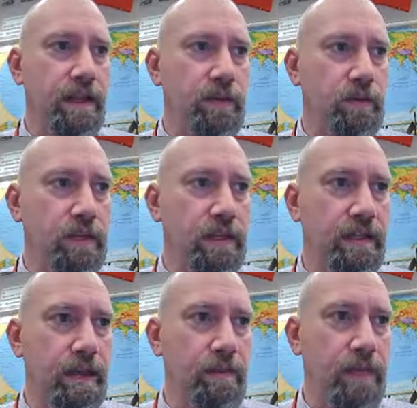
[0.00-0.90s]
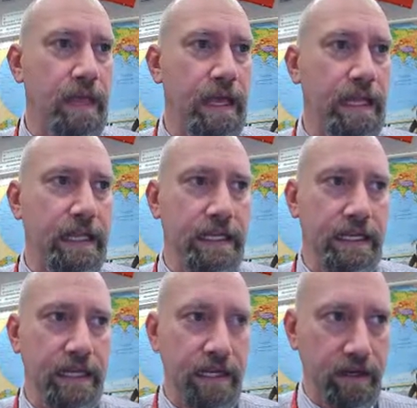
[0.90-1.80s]
then I'm going to type that in
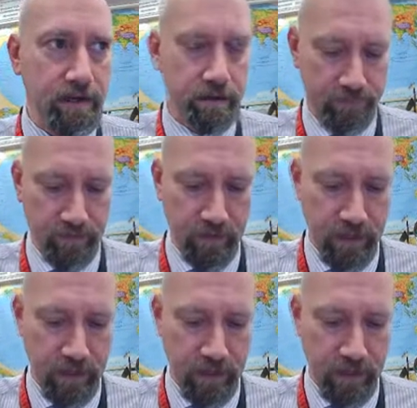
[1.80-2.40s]
here.